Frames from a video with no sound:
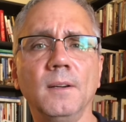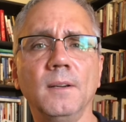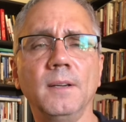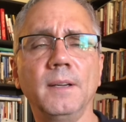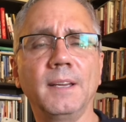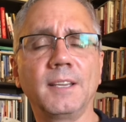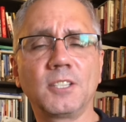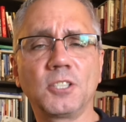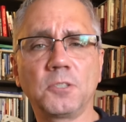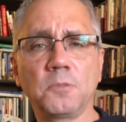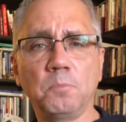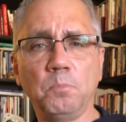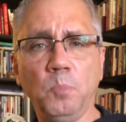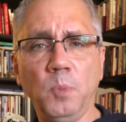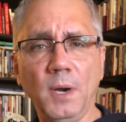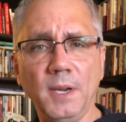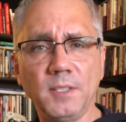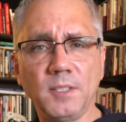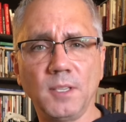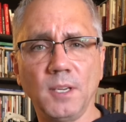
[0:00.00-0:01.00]

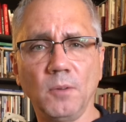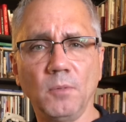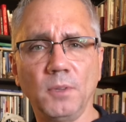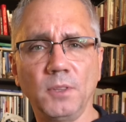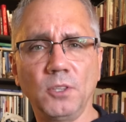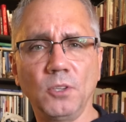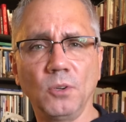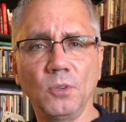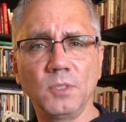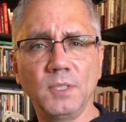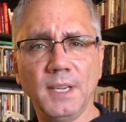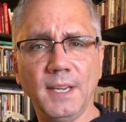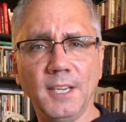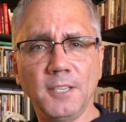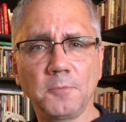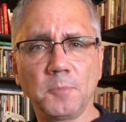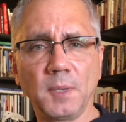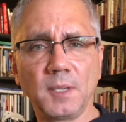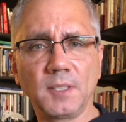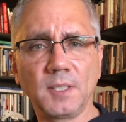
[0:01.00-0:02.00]
expressing what those
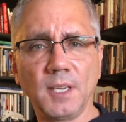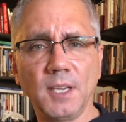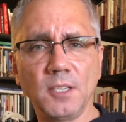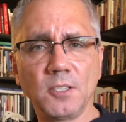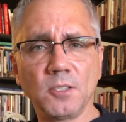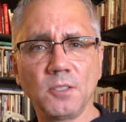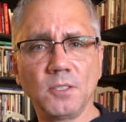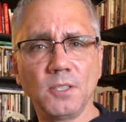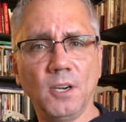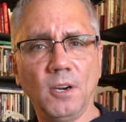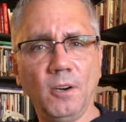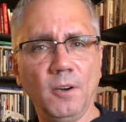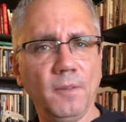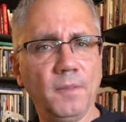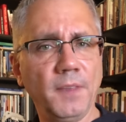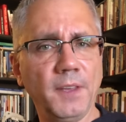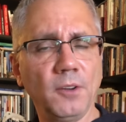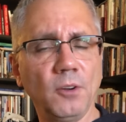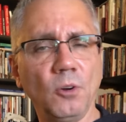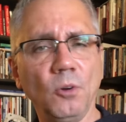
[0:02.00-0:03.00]
expectations are
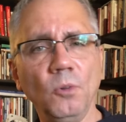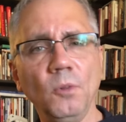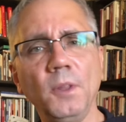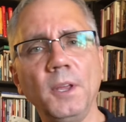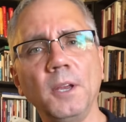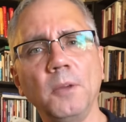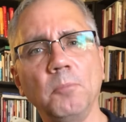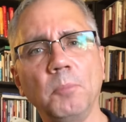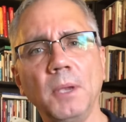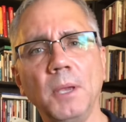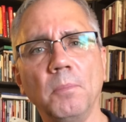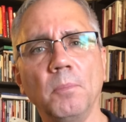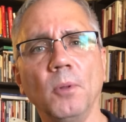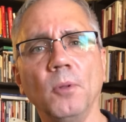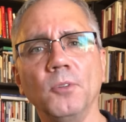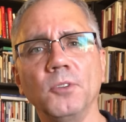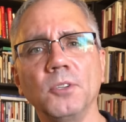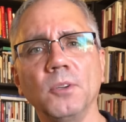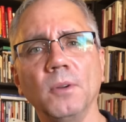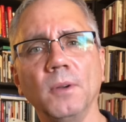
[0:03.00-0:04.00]
and then holding
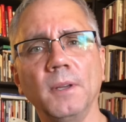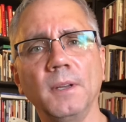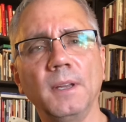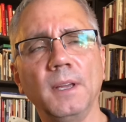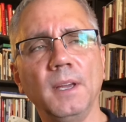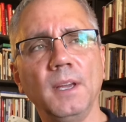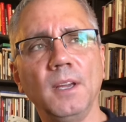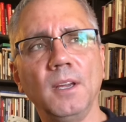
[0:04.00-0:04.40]
people to it?